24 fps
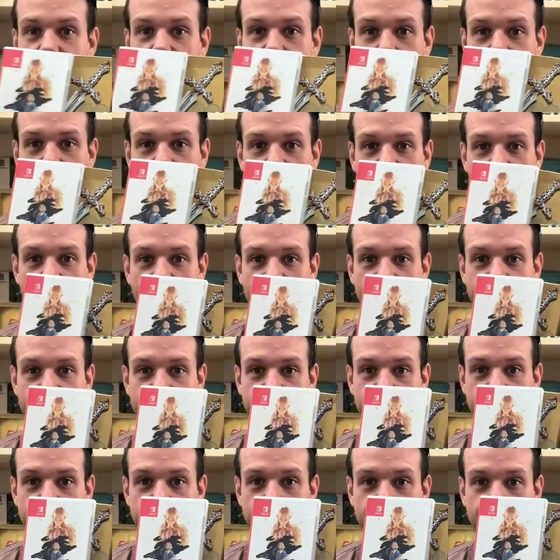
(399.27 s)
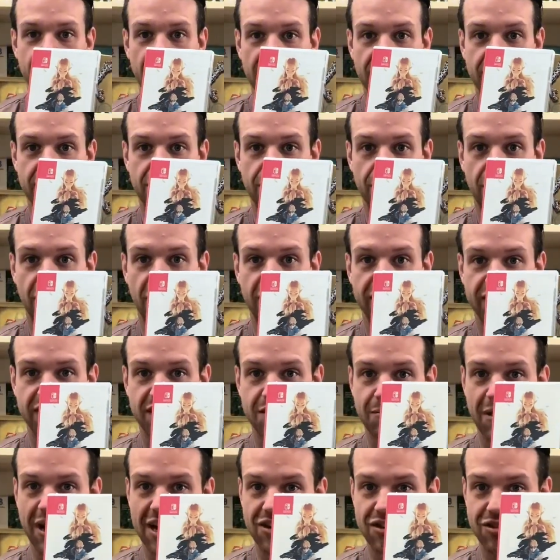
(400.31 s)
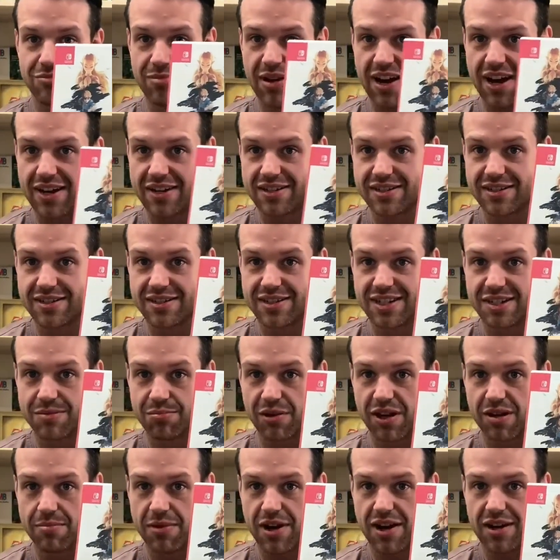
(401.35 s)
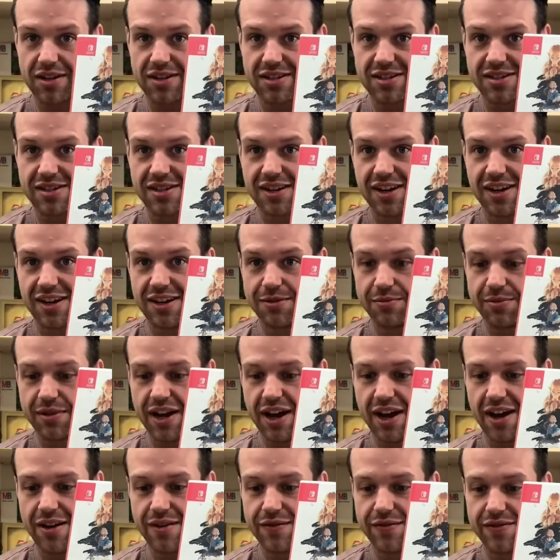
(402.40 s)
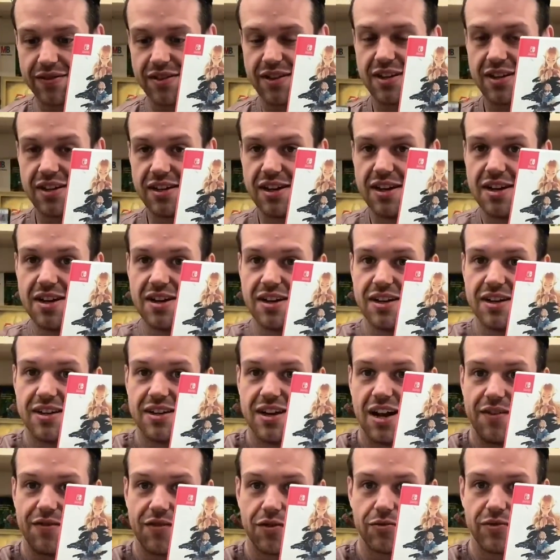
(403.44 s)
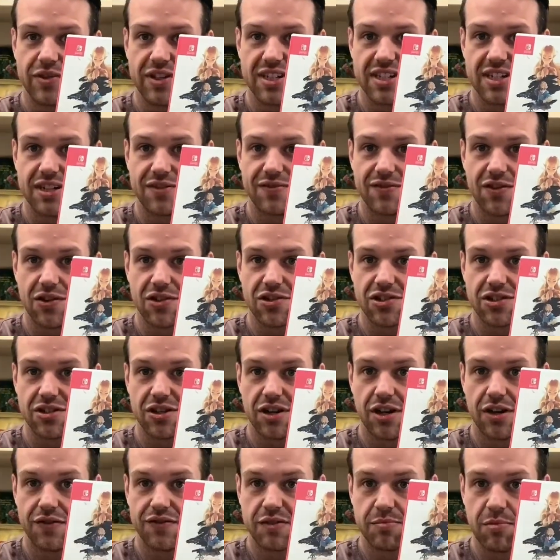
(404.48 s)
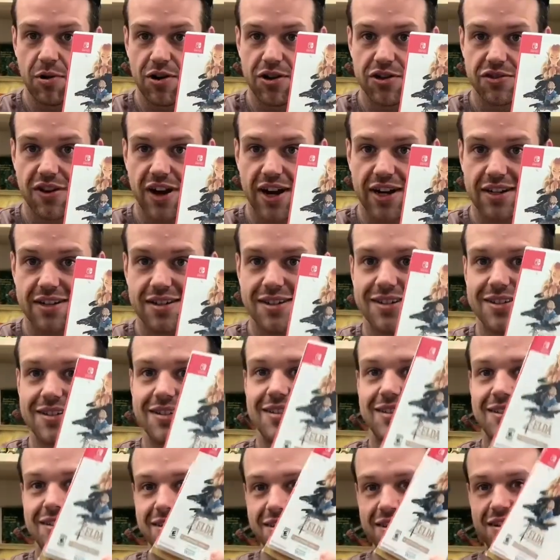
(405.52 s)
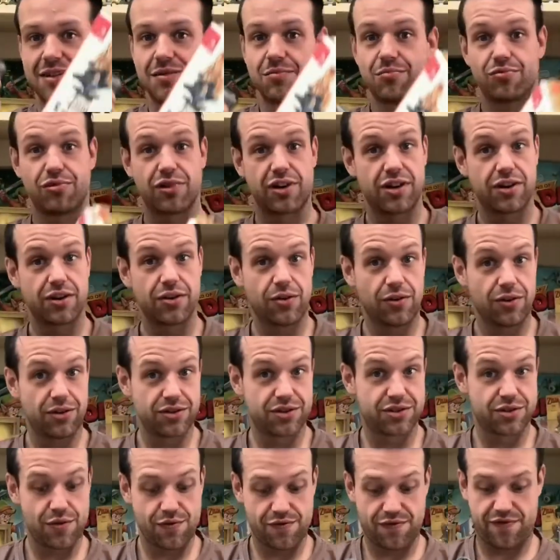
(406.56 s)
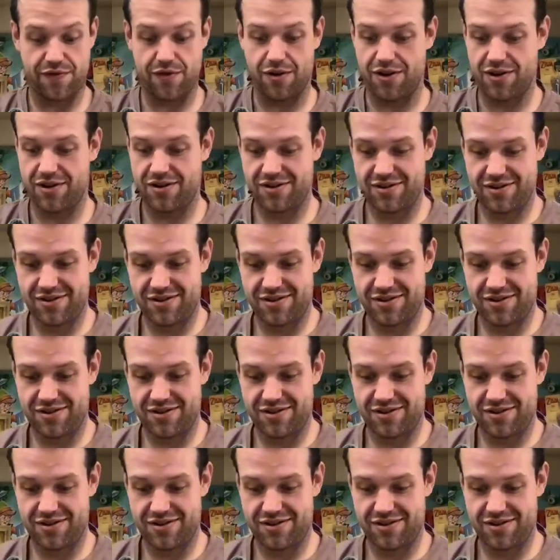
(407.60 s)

We have Breath of the Wild expansion pass display box, and we have the not for resale version of Spirit Tracks. Pretty good haul so far.